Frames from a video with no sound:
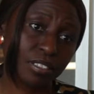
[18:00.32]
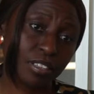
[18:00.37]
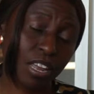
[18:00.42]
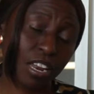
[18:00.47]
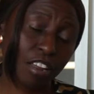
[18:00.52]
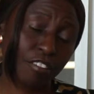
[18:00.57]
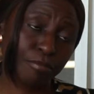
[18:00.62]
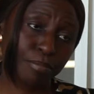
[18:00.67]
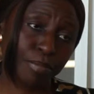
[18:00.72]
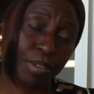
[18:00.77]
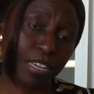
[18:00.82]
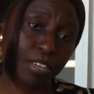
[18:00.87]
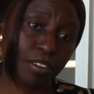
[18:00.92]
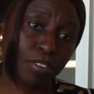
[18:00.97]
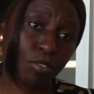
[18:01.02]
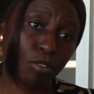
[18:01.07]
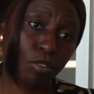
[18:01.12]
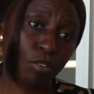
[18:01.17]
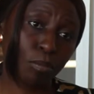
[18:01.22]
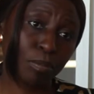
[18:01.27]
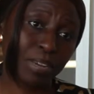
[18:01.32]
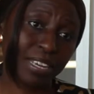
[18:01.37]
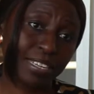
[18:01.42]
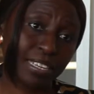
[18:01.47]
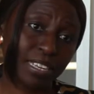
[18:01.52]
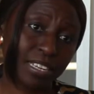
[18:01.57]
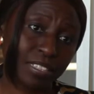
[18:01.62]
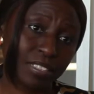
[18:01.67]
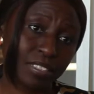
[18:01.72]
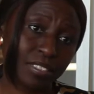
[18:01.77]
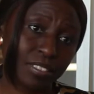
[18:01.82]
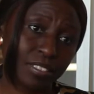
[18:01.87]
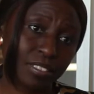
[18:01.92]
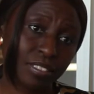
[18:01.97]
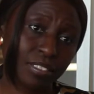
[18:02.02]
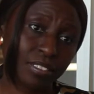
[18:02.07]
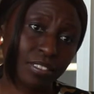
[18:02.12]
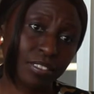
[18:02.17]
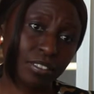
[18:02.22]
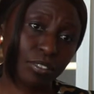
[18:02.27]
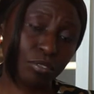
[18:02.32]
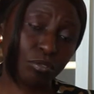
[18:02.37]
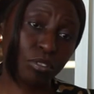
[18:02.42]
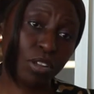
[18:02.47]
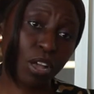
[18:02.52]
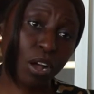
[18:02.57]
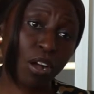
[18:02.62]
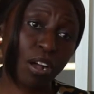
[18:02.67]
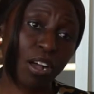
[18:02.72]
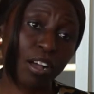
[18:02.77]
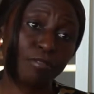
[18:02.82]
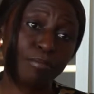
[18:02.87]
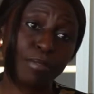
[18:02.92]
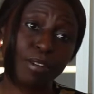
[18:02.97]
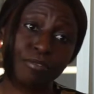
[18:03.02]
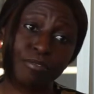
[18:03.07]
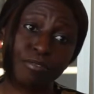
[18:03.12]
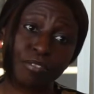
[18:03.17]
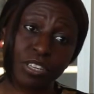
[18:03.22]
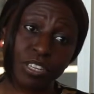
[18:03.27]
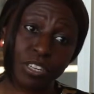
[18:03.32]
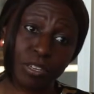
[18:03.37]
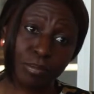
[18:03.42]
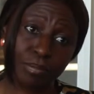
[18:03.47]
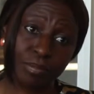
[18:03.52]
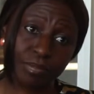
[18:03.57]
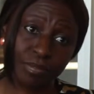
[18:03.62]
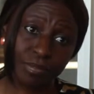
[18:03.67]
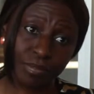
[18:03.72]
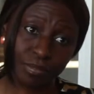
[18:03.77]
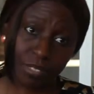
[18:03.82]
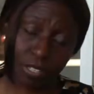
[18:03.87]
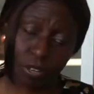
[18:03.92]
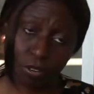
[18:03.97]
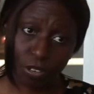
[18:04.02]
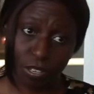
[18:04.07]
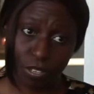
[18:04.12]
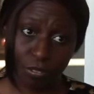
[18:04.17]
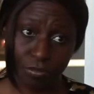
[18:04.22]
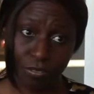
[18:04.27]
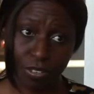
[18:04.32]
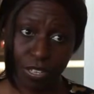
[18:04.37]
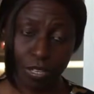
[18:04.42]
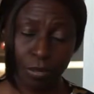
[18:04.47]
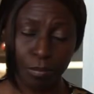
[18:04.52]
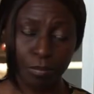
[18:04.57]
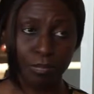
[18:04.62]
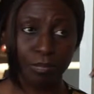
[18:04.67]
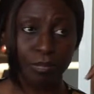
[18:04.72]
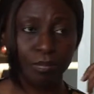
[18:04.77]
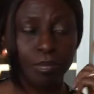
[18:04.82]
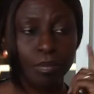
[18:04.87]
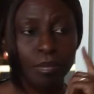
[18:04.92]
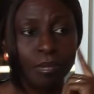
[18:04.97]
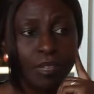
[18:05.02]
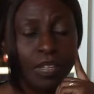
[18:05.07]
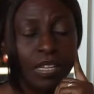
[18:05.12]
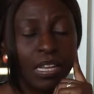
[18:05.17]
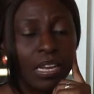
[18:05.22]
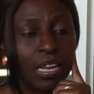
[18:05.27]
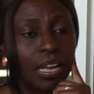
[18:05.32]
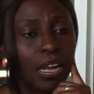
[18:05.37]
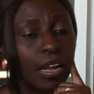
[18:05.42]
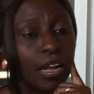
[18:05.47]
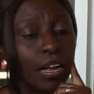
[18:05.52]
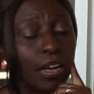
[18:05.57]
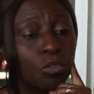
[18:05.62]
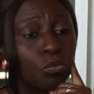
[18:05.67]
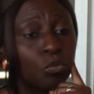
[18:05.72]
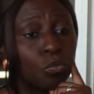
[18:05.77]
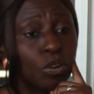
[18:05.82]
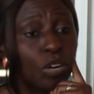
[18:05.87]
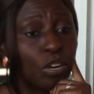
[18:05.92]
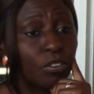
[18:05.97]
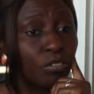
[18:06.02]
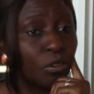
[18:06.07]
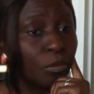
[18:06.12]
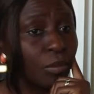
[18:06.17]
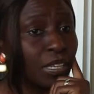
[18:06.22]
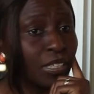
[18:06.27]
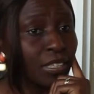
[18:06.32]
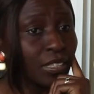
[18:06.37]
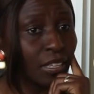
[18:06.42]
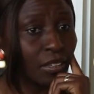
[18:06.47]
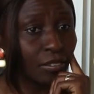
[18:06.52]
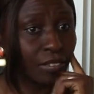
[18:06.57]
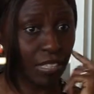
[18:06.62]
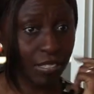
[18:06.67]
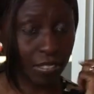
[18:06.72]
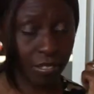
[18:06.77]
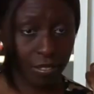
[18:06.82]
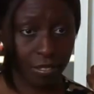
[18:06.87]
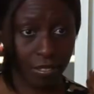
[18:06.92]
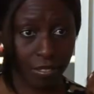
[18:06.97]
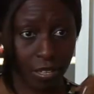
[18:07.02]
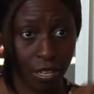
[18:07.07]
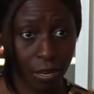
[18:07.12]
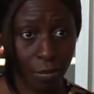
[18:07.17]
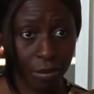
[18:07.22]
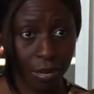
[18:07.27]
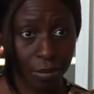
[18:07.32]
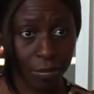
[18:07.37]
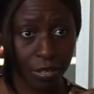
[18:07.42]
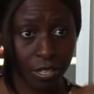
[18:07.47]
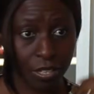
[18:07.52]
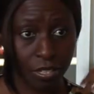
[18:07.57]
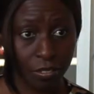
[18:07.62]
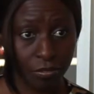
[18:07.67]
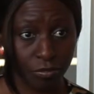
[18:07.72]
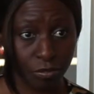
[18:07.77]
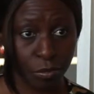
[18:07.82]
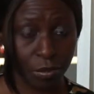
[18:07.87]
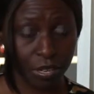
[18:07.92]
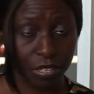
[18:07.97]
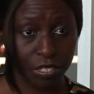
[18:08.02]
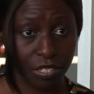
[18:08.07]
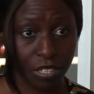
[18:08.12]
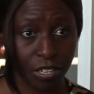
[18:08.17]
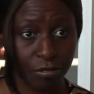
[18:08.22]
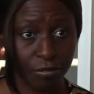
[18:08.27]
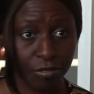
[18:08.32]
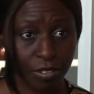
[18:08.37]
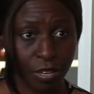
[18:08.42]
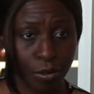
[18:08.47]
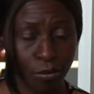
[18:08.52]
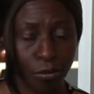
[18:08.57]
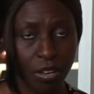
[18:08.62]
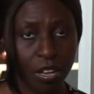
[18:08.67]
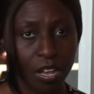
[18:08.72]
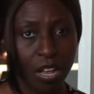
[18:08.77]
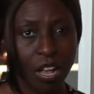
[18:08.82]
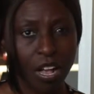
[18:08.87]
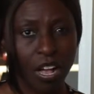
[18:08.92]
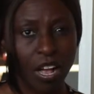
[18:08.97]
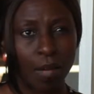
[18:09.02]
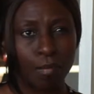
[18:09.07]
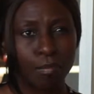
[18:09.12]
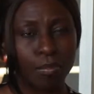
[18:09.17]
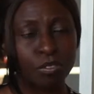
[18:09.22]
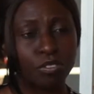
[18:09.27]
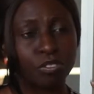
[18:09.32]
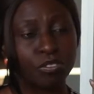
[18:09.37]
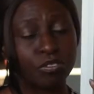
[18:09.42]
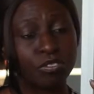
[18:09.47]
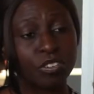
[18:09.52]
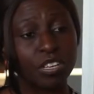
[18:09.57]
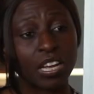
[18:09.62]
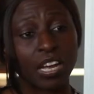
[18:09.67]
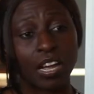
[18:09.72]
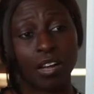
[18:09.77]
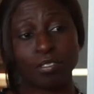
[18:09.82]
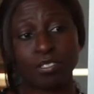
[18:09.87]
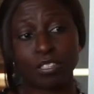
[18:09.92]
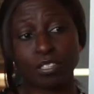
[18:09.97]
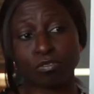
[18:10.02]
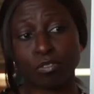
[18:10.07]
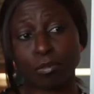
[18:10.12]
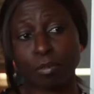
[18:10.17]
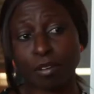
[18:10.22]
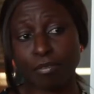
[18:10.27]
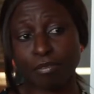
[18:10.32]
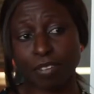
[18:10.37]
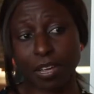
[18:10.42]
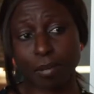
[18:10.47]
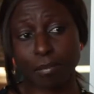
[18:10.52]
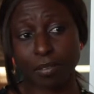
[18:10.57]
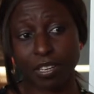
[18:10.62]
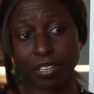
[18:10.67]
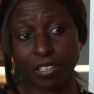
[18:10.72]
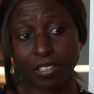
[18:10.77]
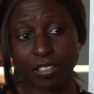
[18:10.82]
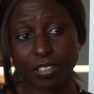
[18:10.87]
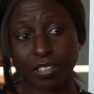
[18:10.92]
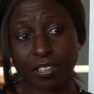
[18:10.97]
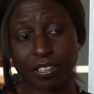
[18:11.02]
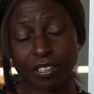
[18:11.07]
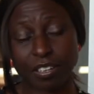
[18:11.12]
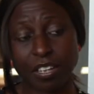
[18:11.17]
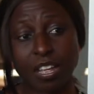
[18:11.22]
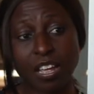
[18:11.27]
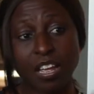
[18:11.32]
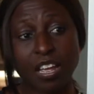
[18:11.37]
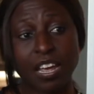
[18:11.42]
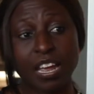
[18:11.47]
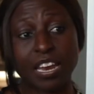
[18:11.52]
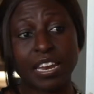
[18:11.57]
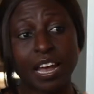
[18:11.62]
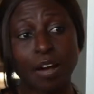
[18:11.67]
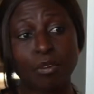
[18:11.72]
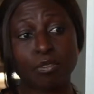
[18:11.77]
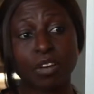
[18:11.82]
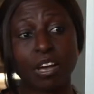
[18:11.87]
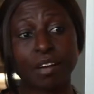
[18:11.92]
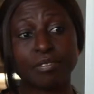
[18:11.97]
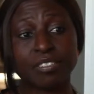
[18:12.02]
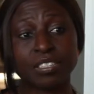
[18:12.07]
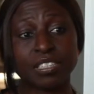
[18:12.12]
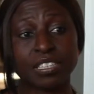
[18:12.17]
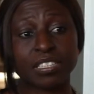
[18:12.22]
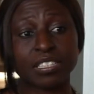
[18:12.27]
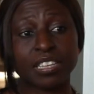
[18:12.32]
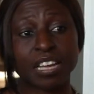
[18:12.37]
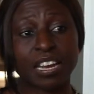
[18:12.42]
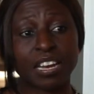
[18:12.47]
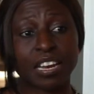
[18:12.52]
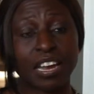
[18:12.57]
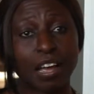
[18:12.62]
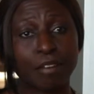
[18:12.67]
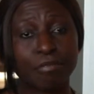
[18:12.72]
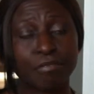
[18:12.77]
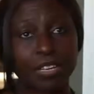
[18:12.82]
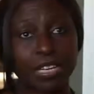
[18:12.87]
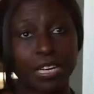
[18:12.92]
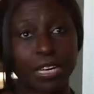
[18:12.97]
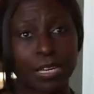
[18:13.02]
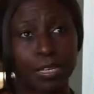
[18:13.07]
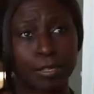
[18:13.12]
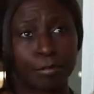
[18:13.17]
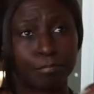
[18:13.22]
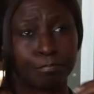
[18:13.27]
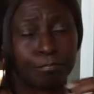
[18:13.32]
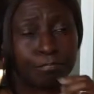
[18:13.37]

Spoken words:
and I've paid all my debts. So now I have my freedom, they call it freedom, and I can work for myself. Let's sell my body for myself now. I built 3 houses for my family. And now you have to understand, in Africa,